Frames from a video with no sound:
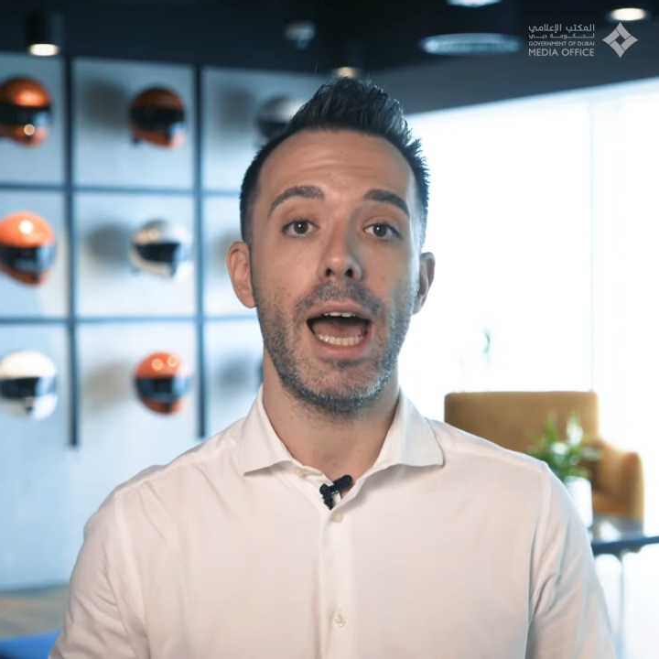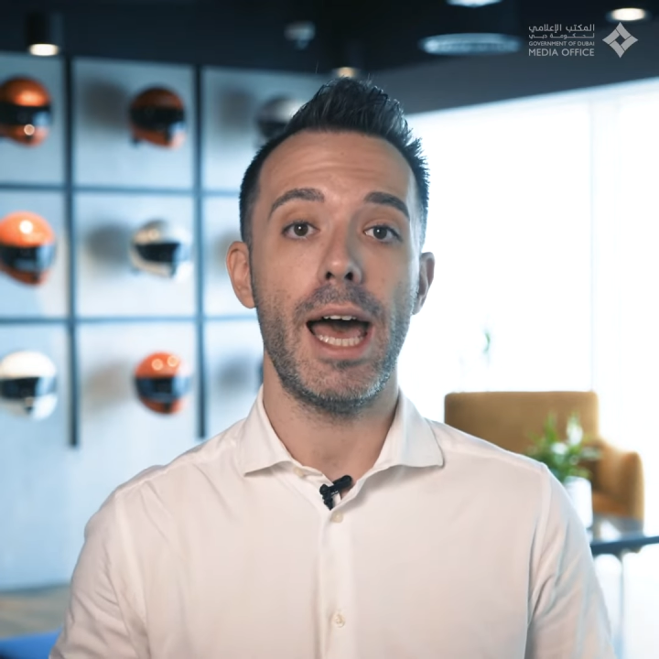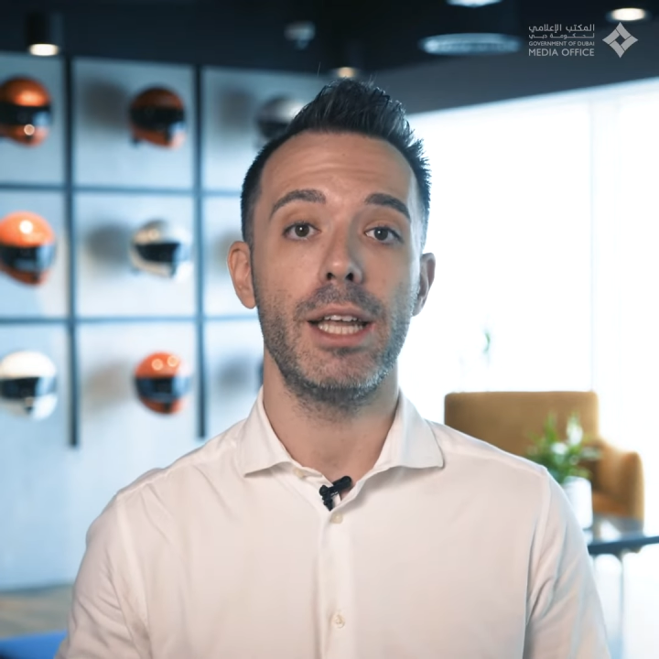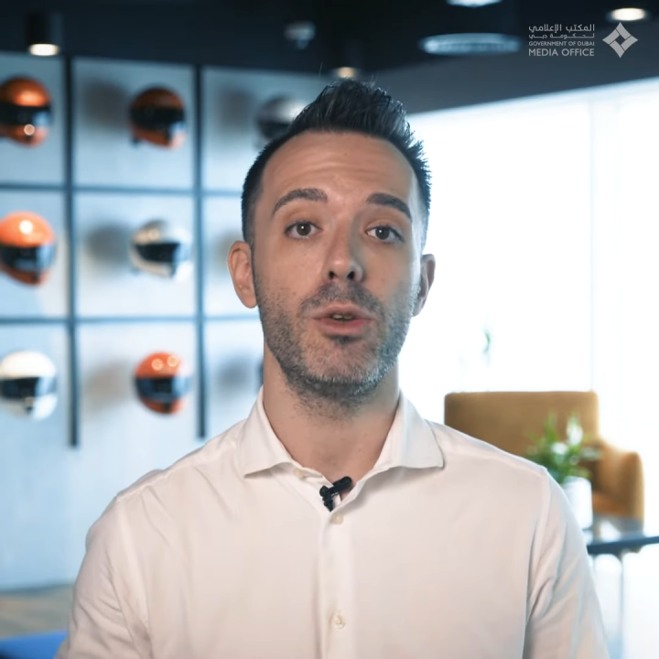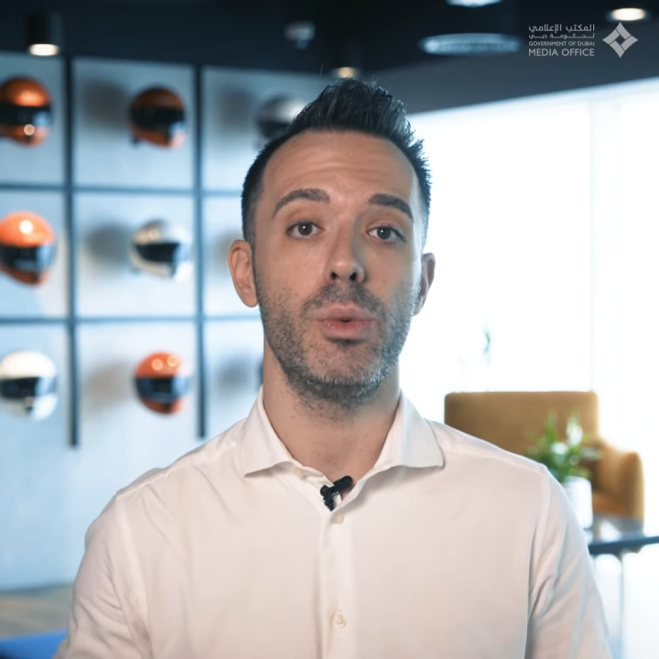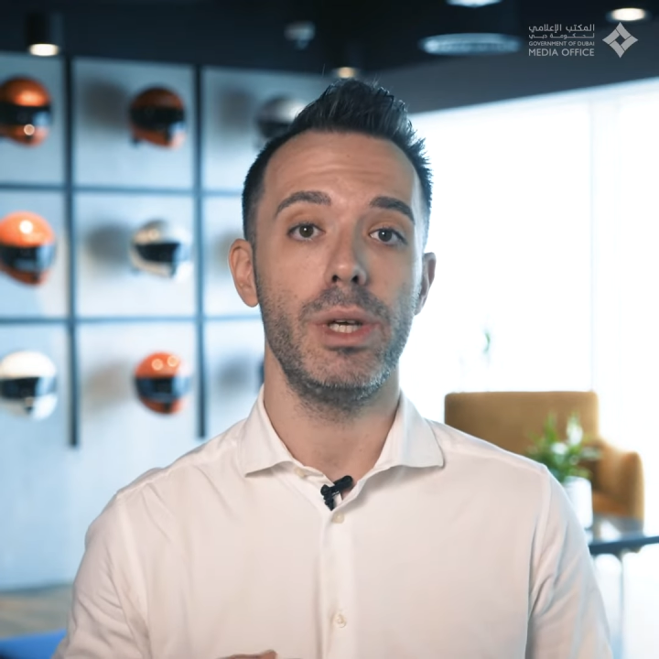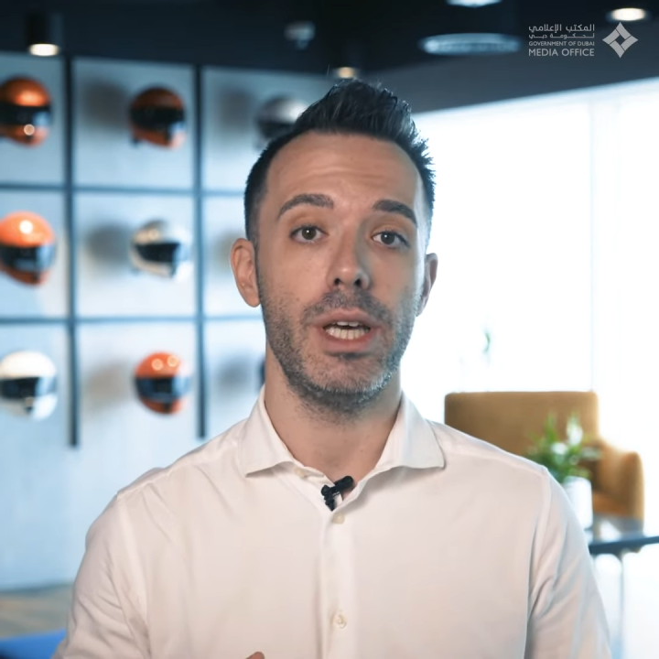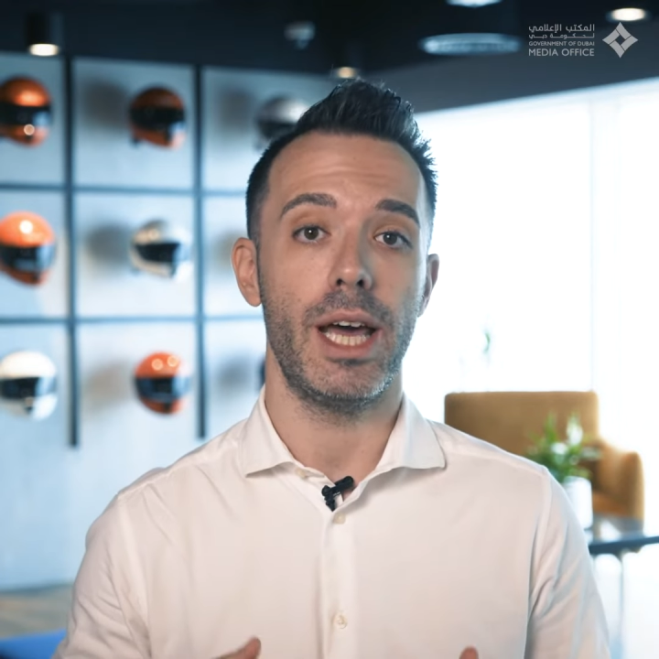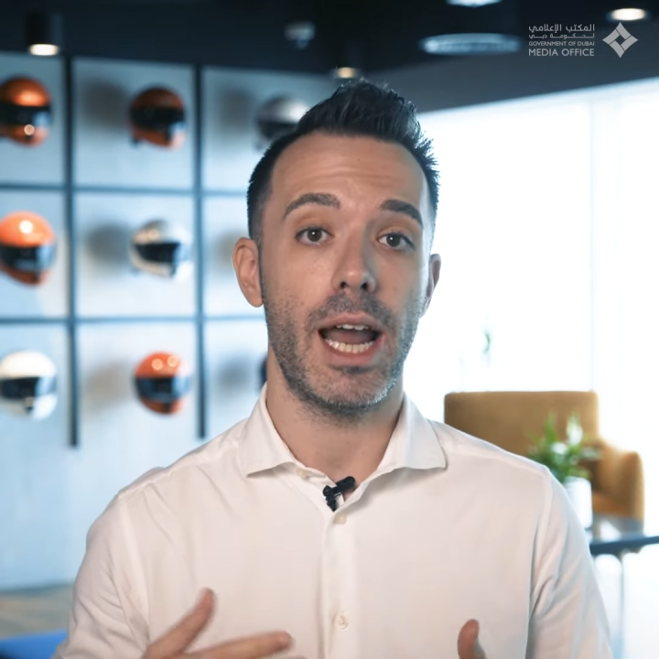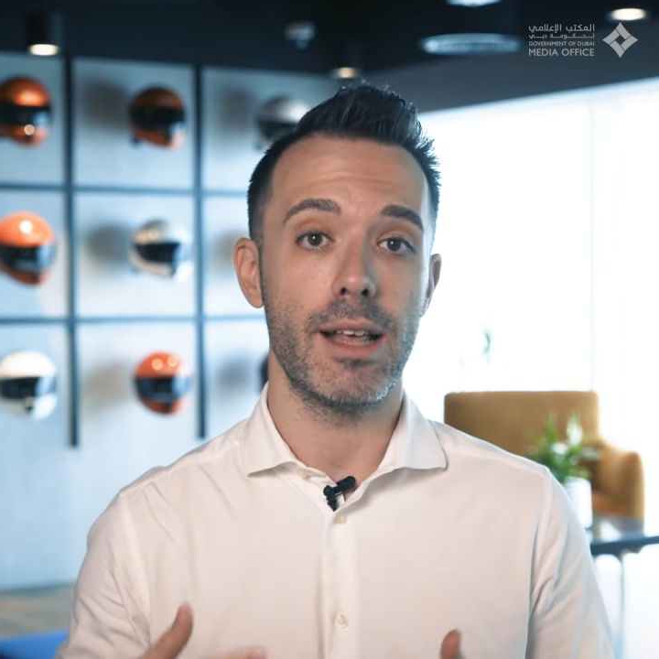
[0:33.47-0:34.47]
And we
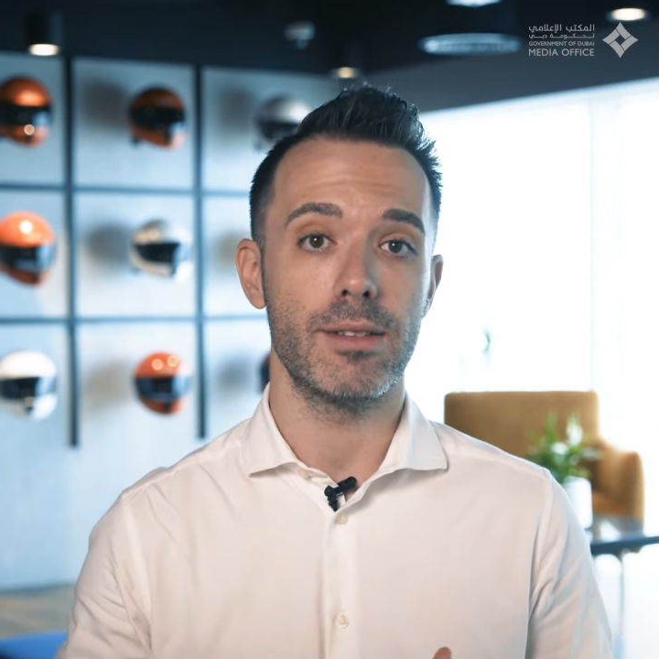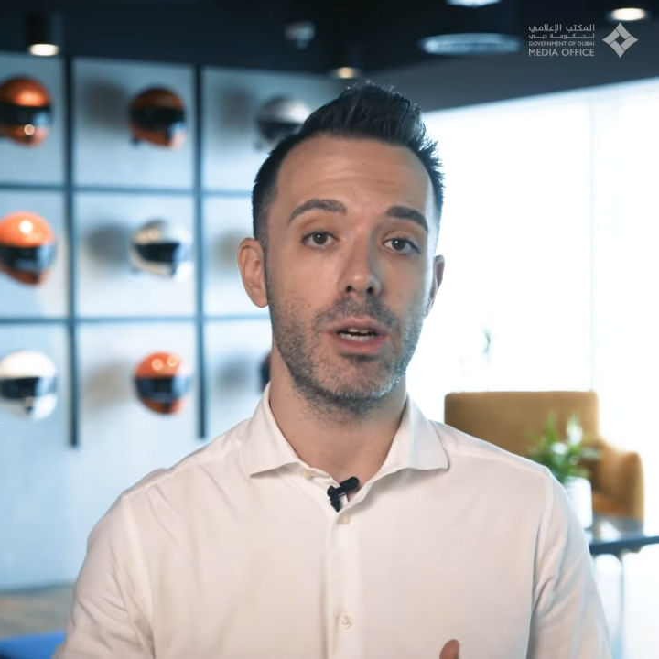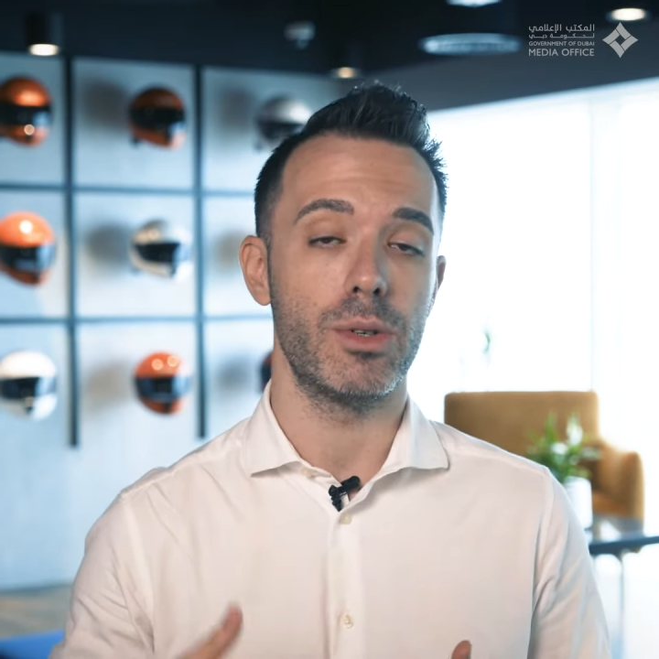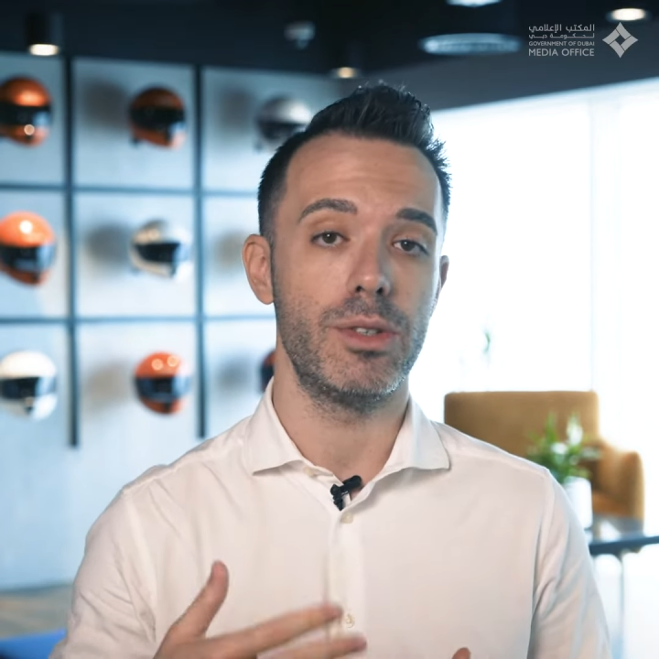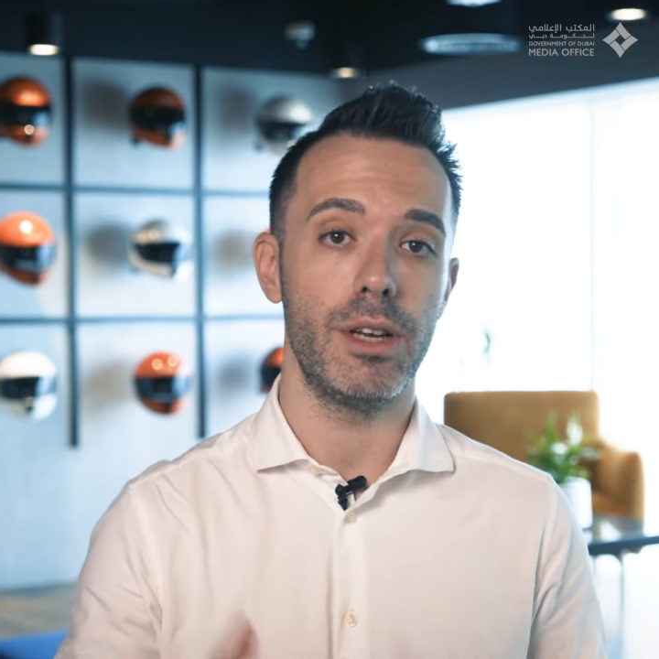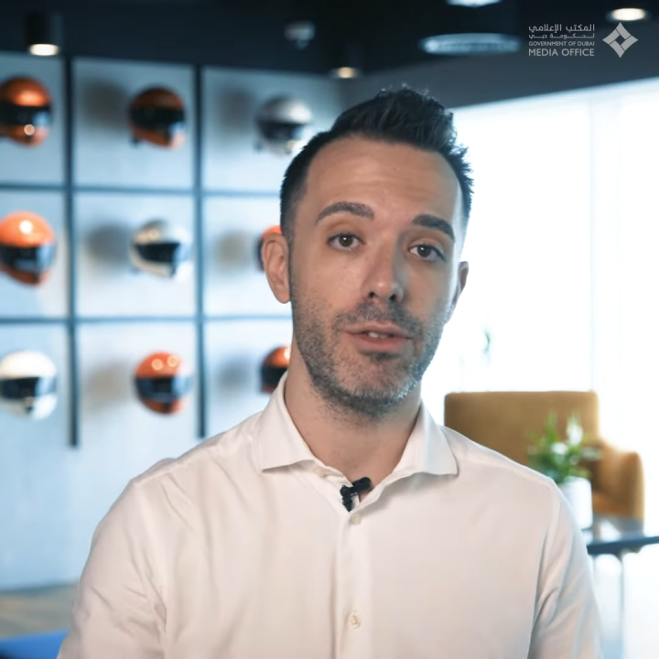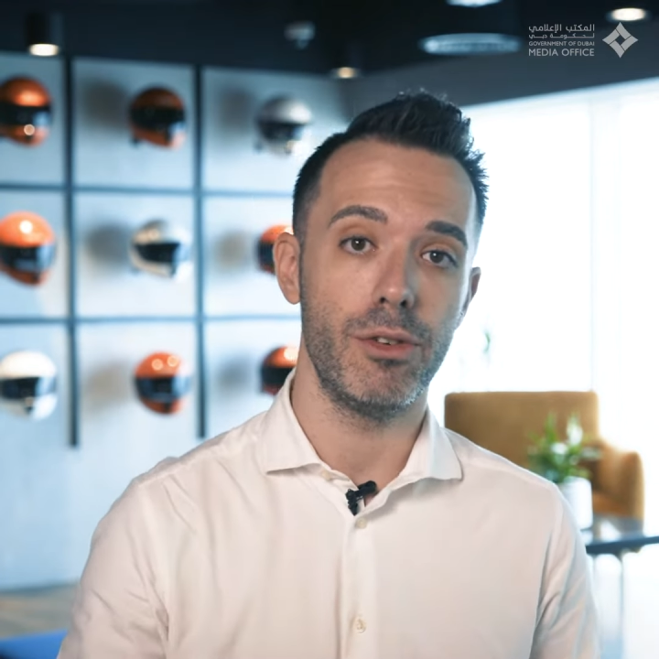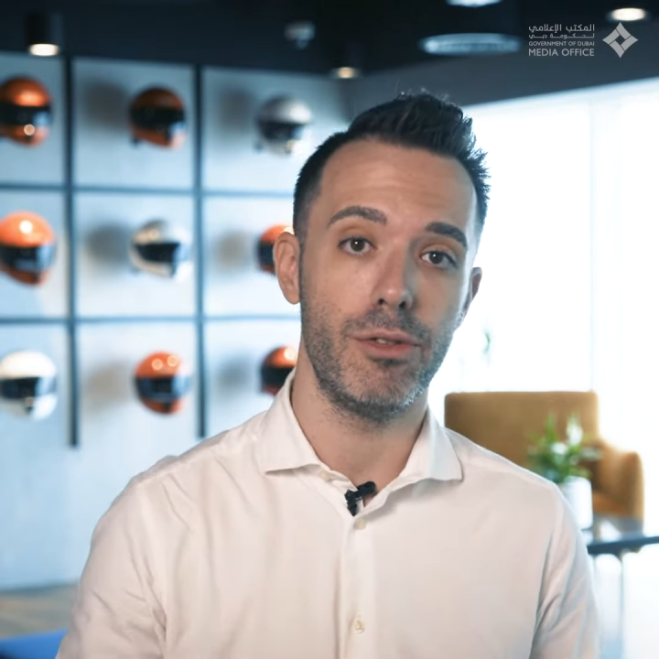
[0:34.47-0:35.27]
enhanced our safety